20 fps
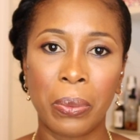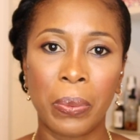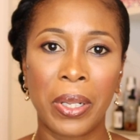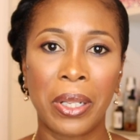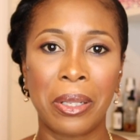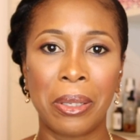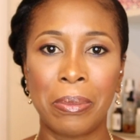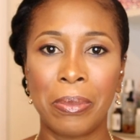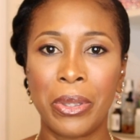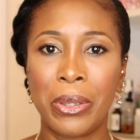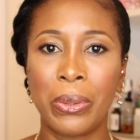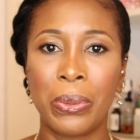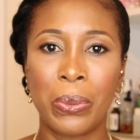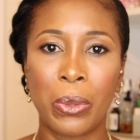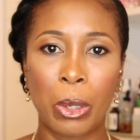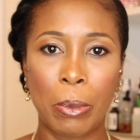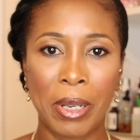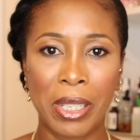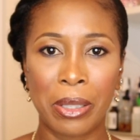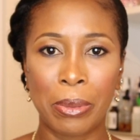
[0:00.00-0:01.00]
Welcome to
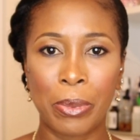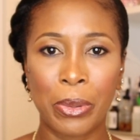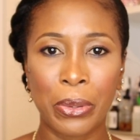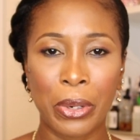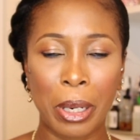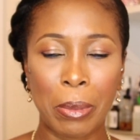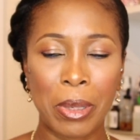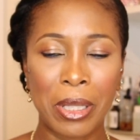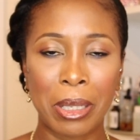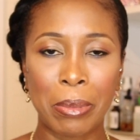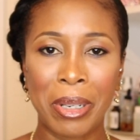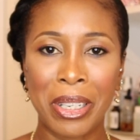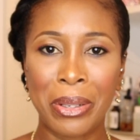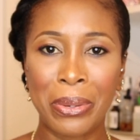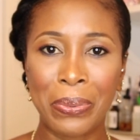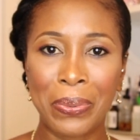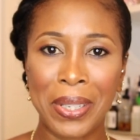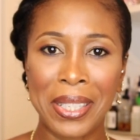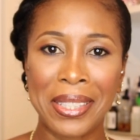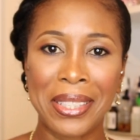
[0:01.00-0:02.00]
all my subscribers and my
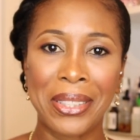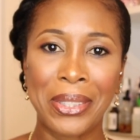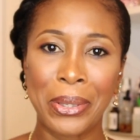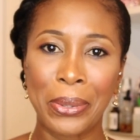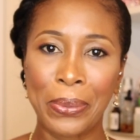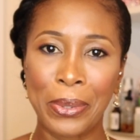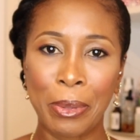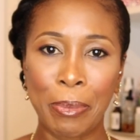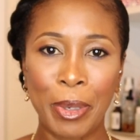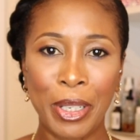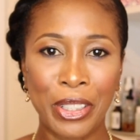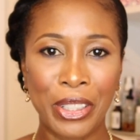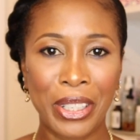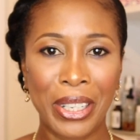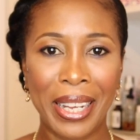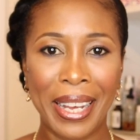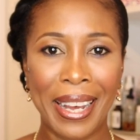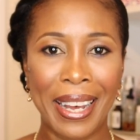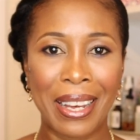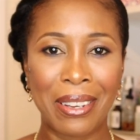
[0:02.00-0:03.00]
new ones. It's always a pleasure to
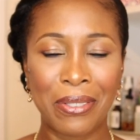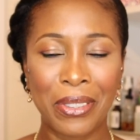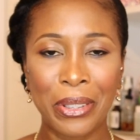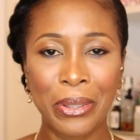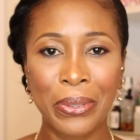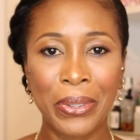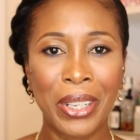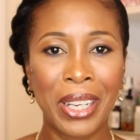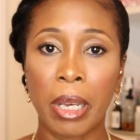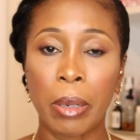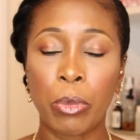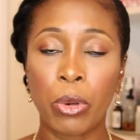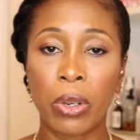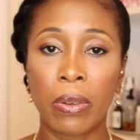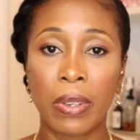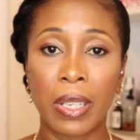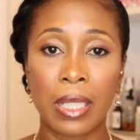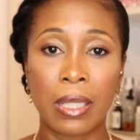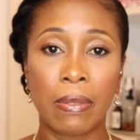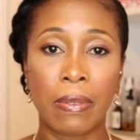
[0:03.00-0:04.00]
have you. In my
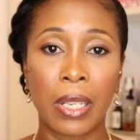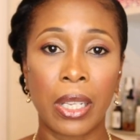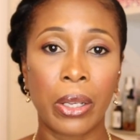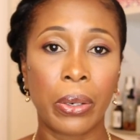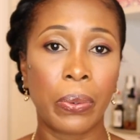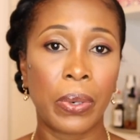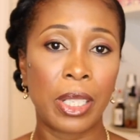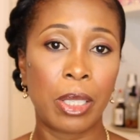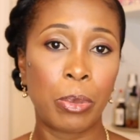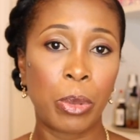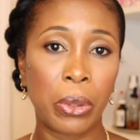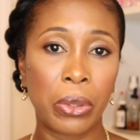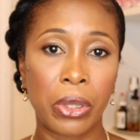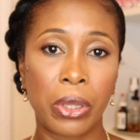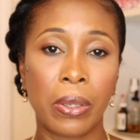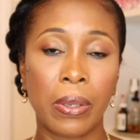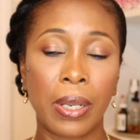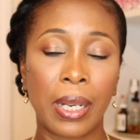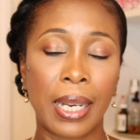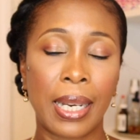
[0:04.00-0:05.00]
previous video, I spoke
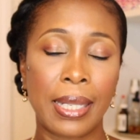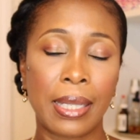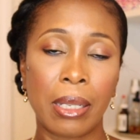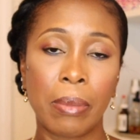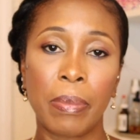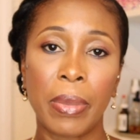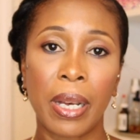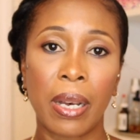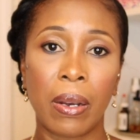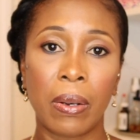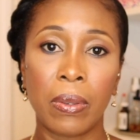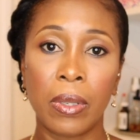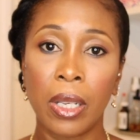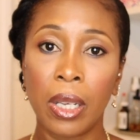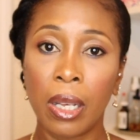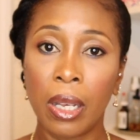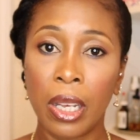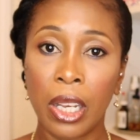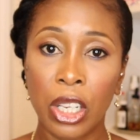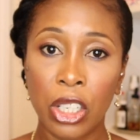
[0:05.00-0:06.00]
to you guys about
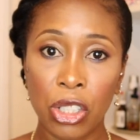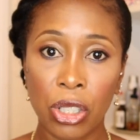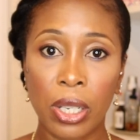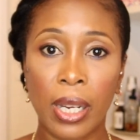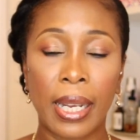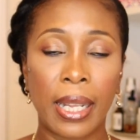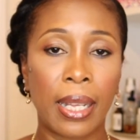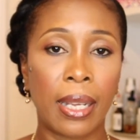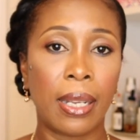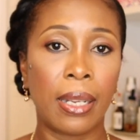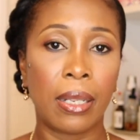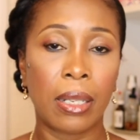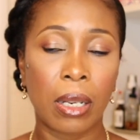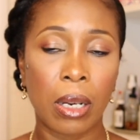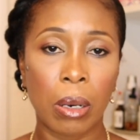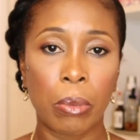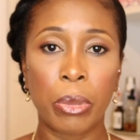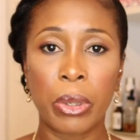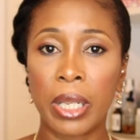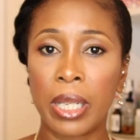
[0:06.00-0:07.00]
shedding, the
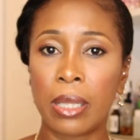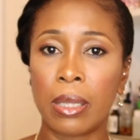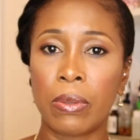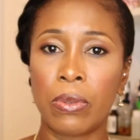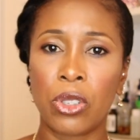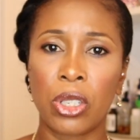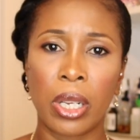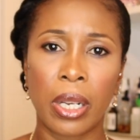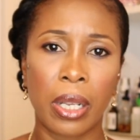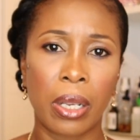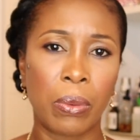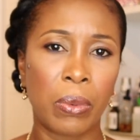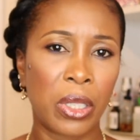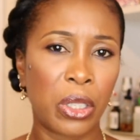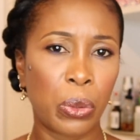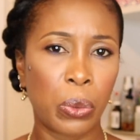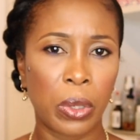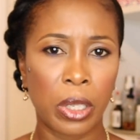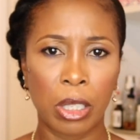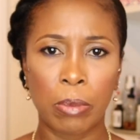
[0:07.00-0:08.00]
components of shedding, what
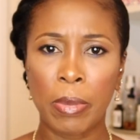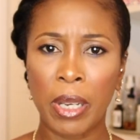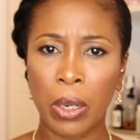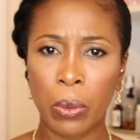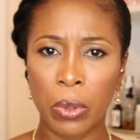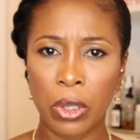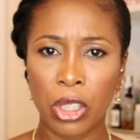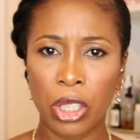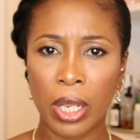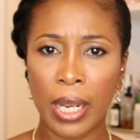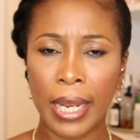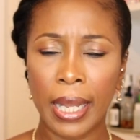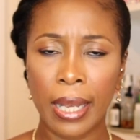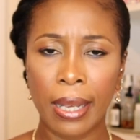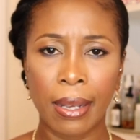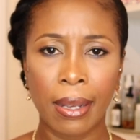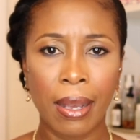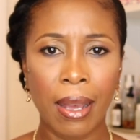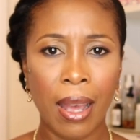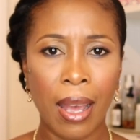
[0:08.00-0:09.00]
to expect with
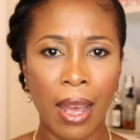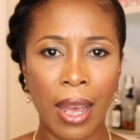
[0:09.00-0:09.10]
shedding.